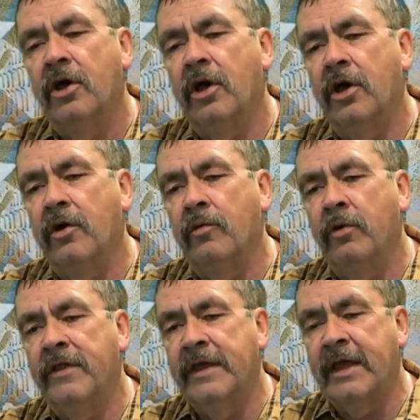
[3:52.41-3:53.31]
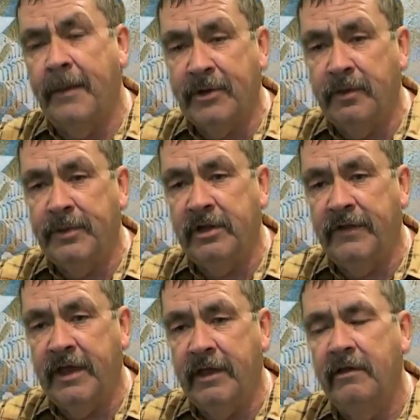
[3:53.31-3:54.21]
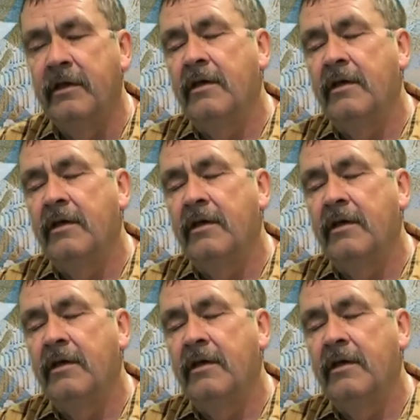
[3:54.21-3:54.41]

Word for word: were the Capitol building,